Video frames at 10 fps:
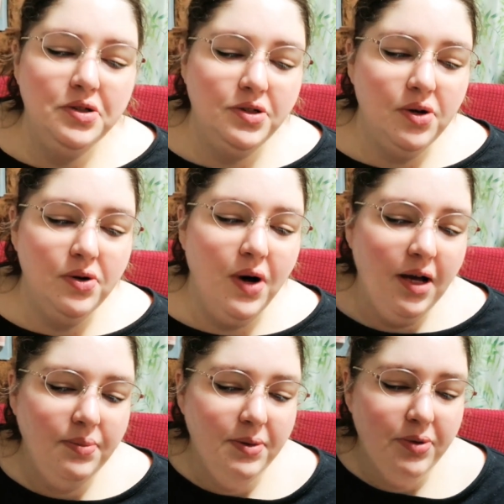So
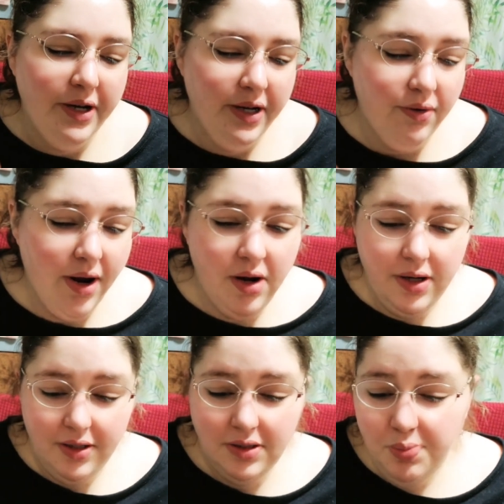I'll be bringing it around,
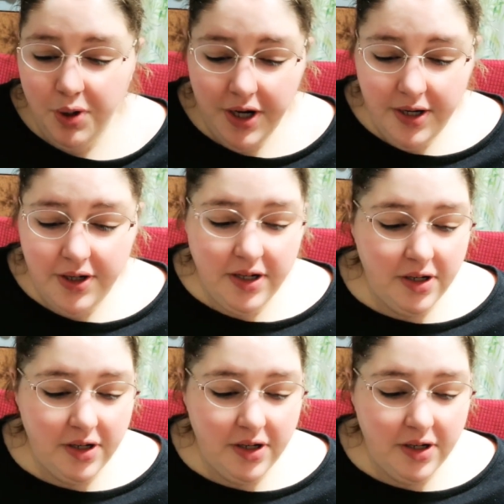and it's pretty good.